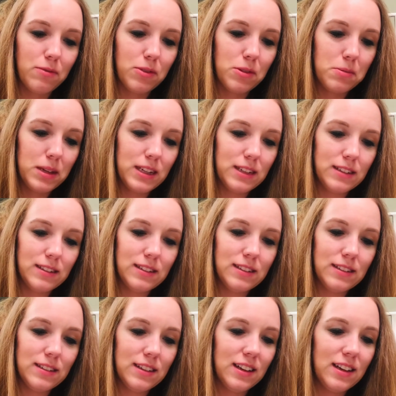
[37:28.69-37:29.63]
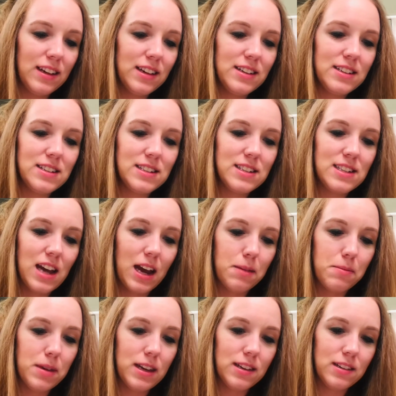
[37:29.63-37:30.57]
for me to
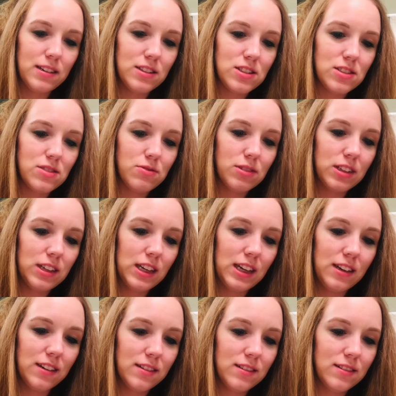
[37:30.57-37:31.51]
time it and just really,